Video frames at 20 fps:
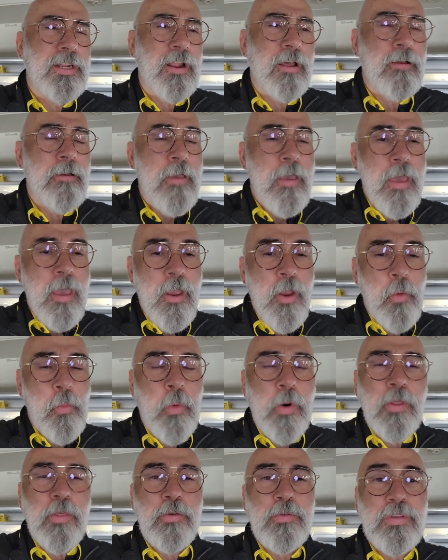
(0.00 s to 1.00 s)
and
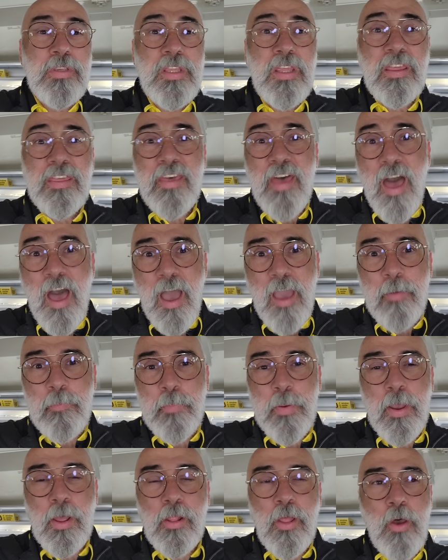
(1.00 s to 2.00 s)
one of those thigh
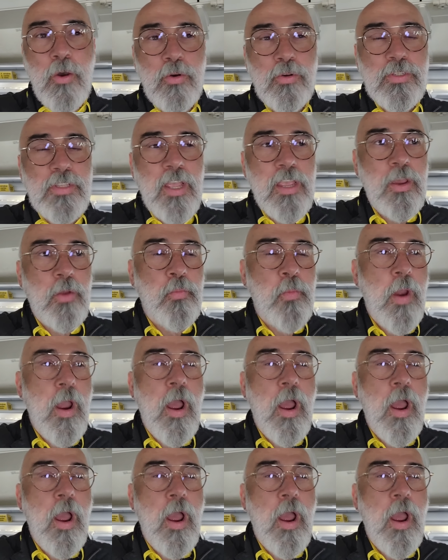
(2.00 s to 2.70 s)
pillows that you